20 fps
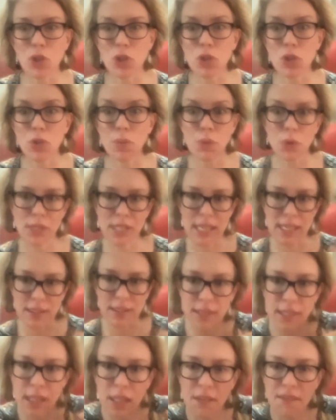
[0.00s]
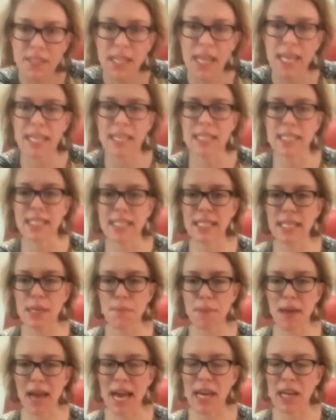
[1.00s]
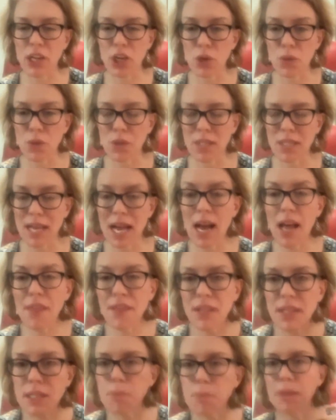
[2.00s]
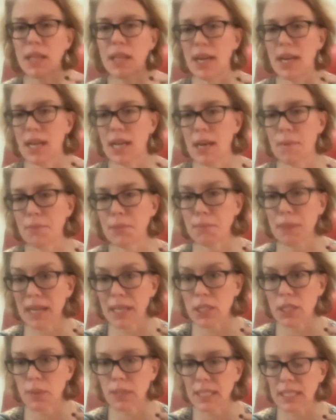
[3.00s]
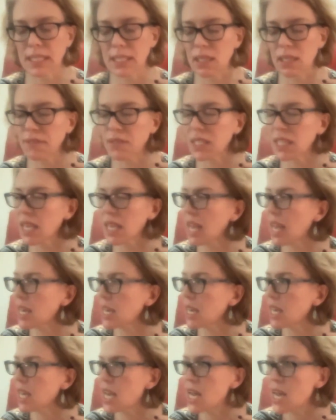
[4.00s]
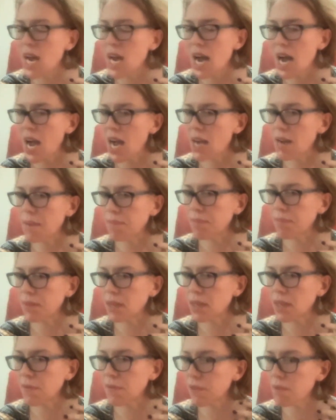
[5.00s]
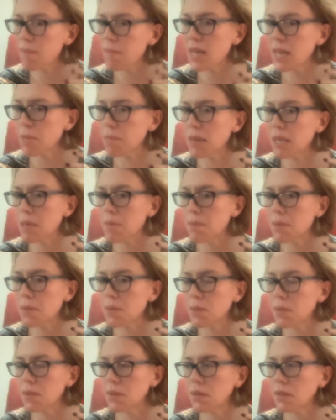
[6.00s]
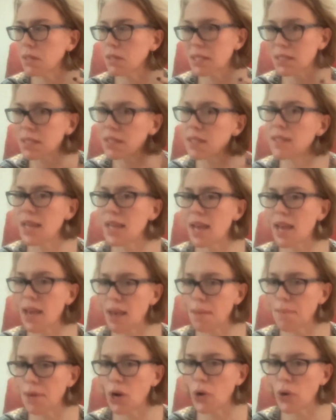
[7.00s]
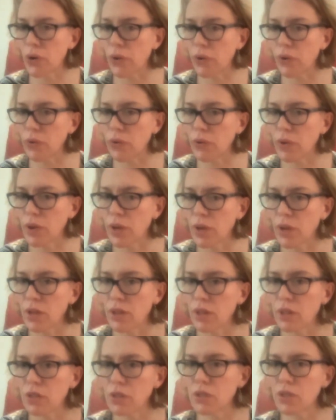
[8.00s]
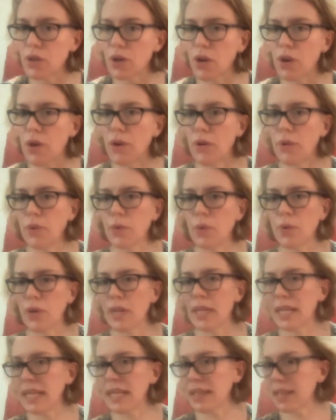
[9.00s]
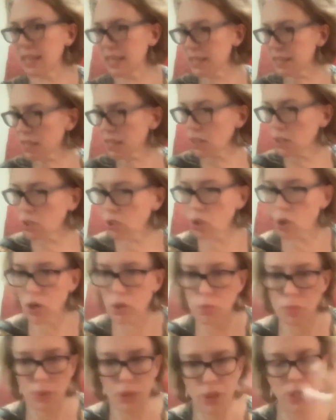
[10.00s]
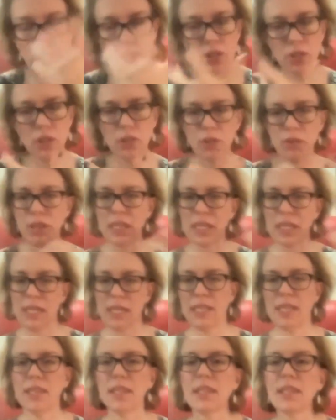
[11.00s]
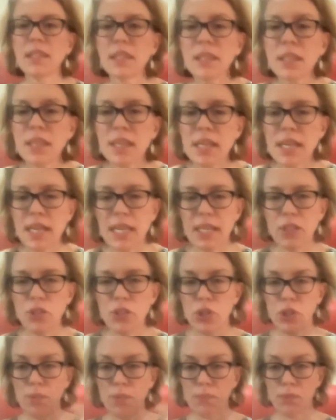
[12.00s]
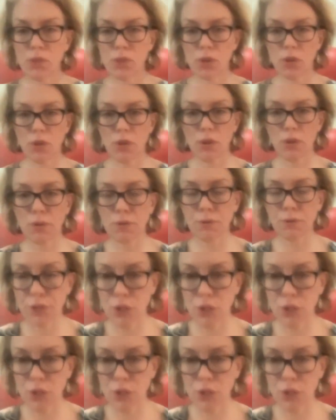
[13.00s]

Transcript: towards ourselves that can seep out and go on to others, but then it comes back to ourselves again. And for many people, this is their MO. So there's a lot of work to do here in terms of